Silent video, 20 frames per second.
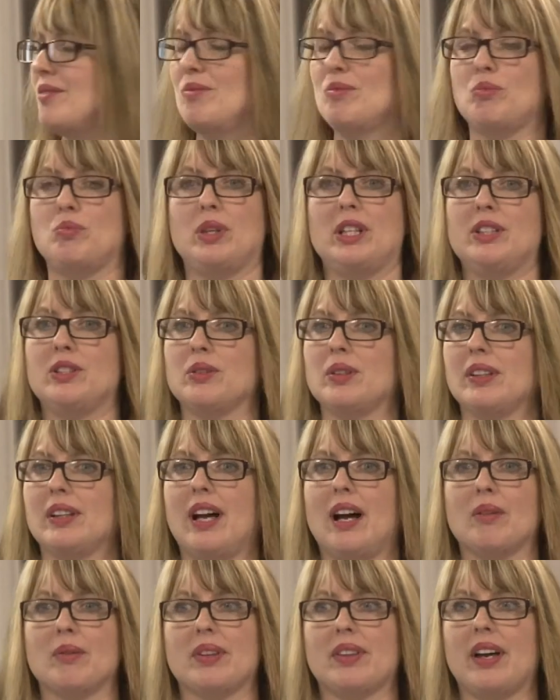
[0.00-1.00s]
We do a
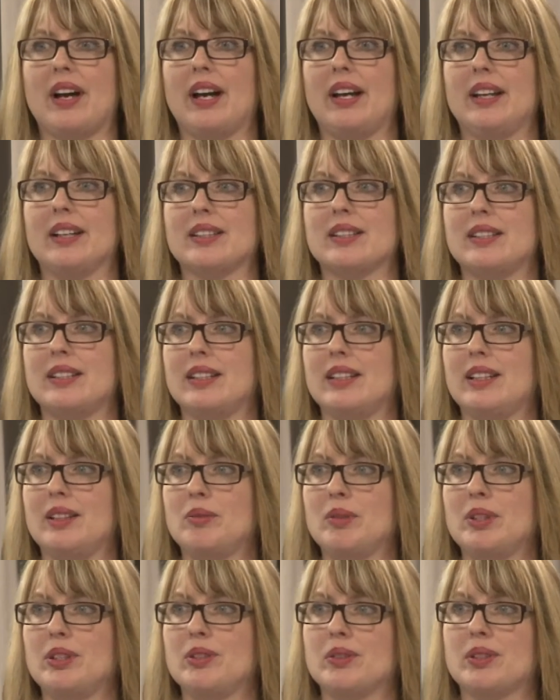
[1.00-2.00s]
lot with the ISD.
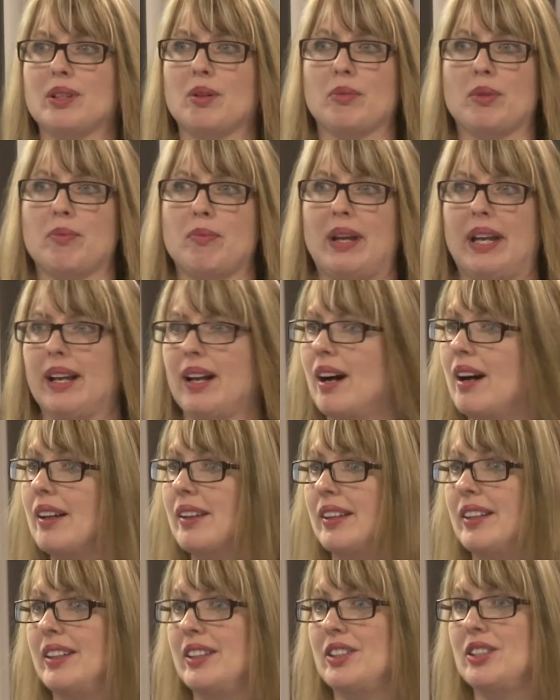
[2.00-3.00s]
We do some with Bay
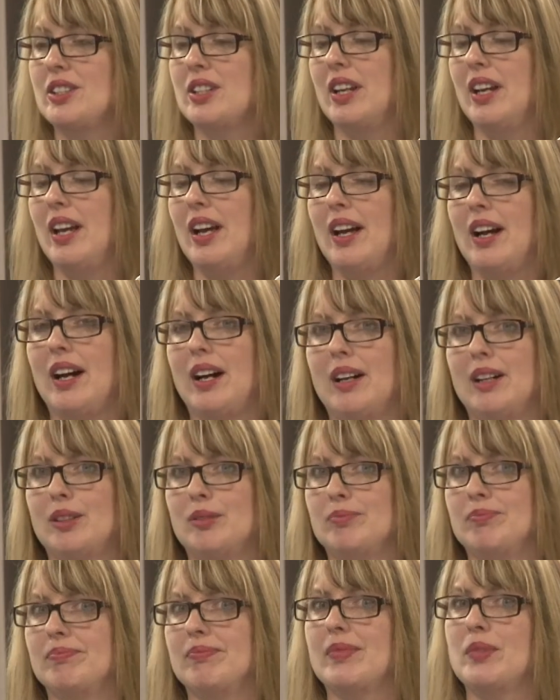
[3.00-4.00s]
College.
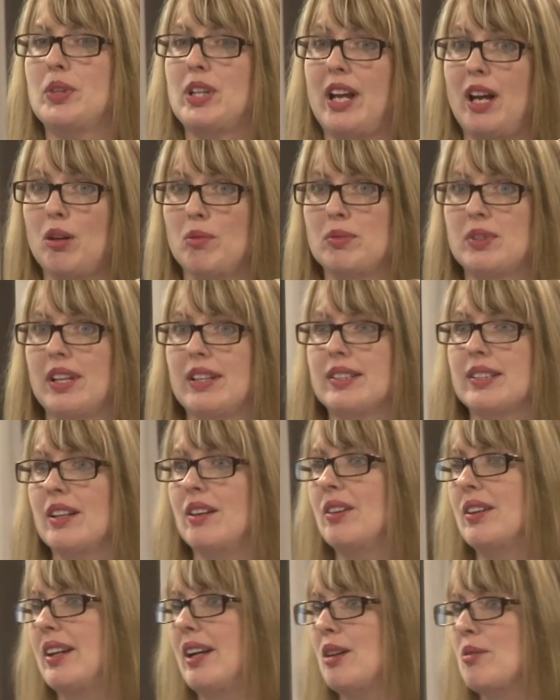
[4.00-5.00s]
It helps us
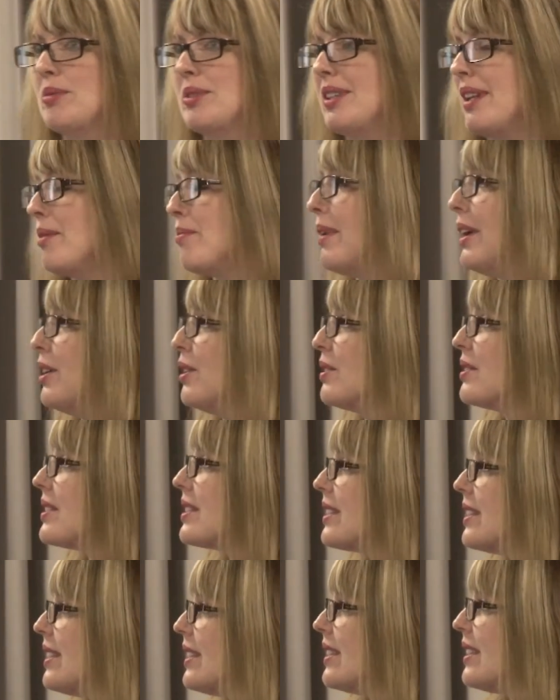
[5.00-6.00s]
out. It helps them
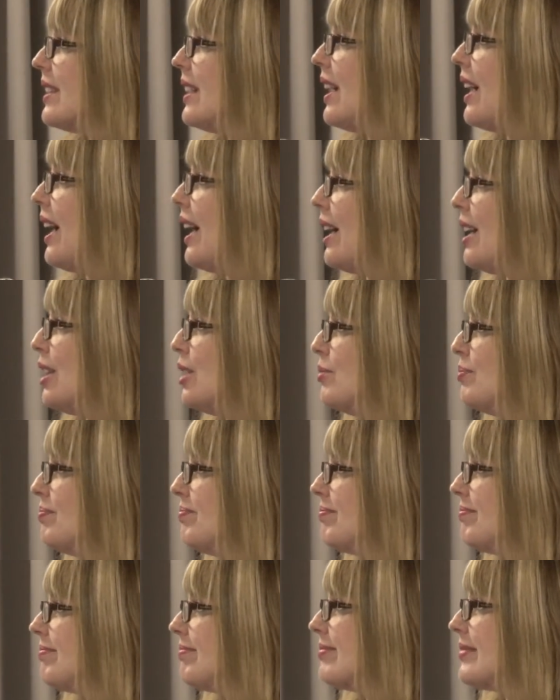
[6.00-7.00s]
out.
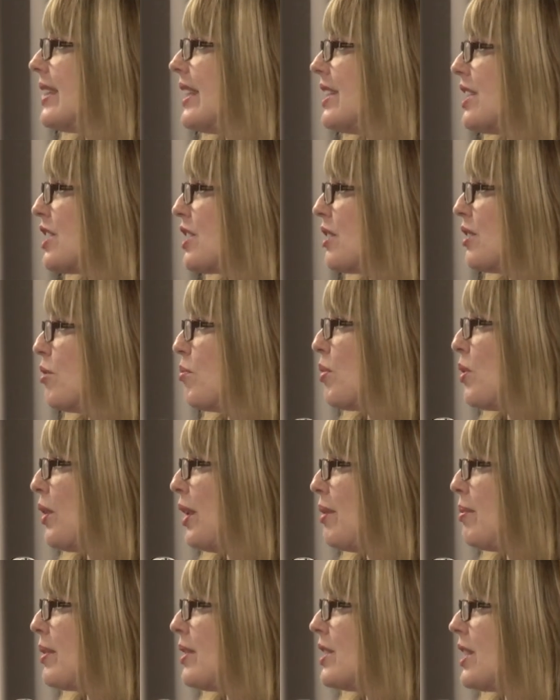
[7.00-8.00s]
Additional
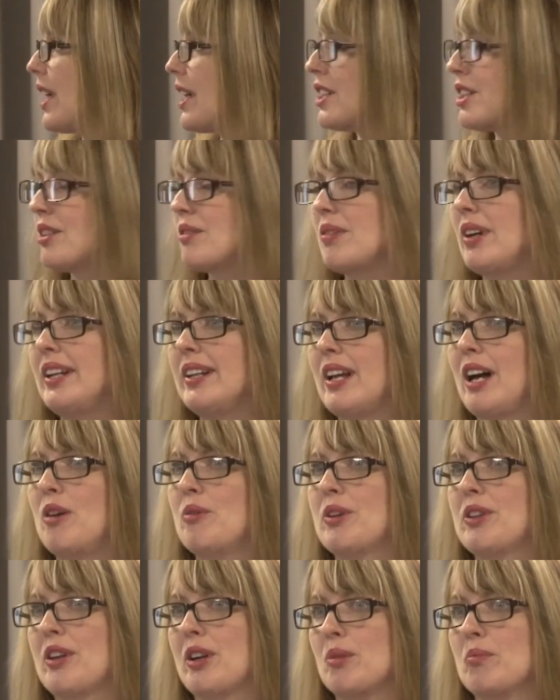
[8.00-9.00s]
employee projection right
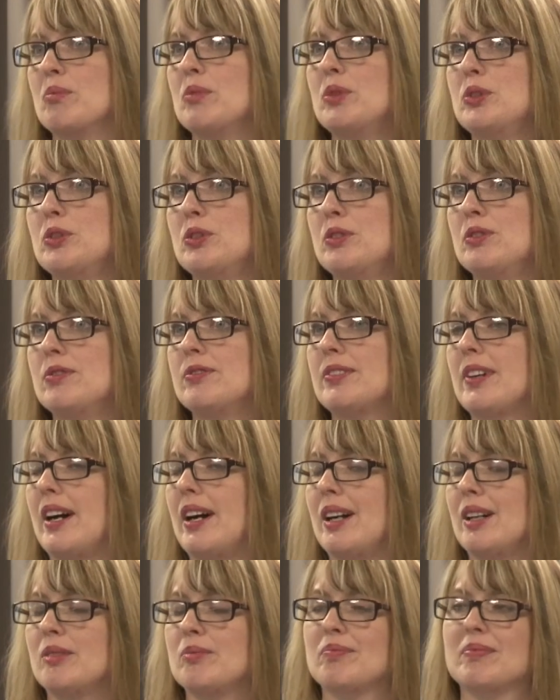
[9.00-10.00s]
now with our move,
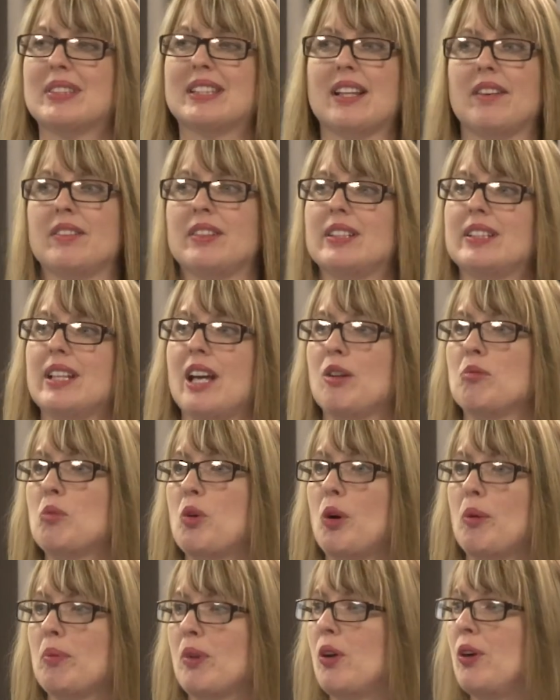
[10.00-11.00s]
7 to 10
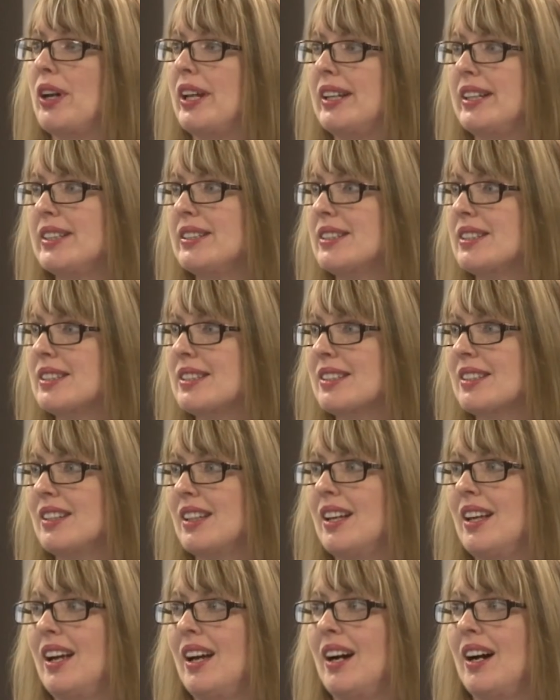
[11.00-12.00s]
more employees.
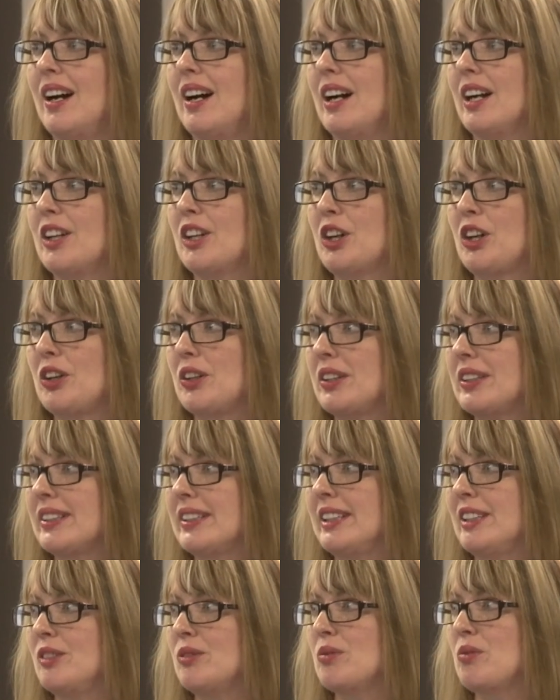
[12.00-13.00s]

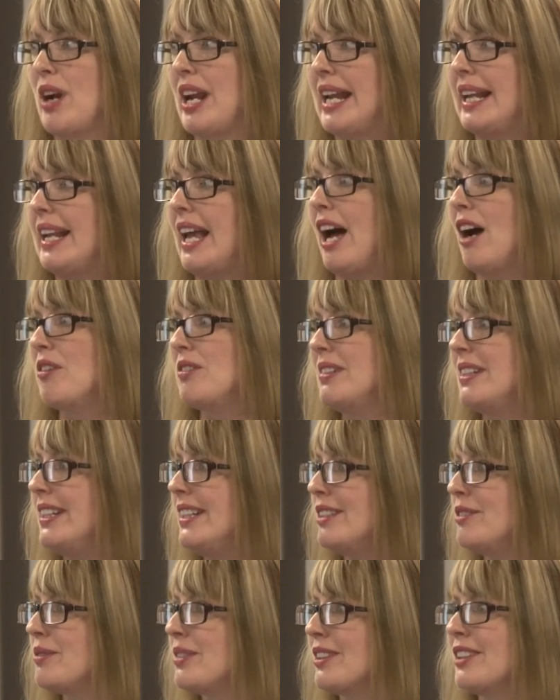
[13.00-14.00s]
Currently, right now,
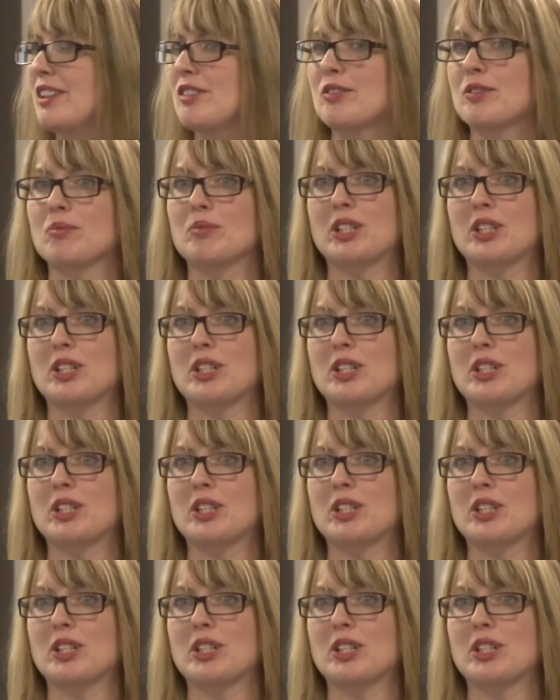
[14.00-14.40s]
we're looking for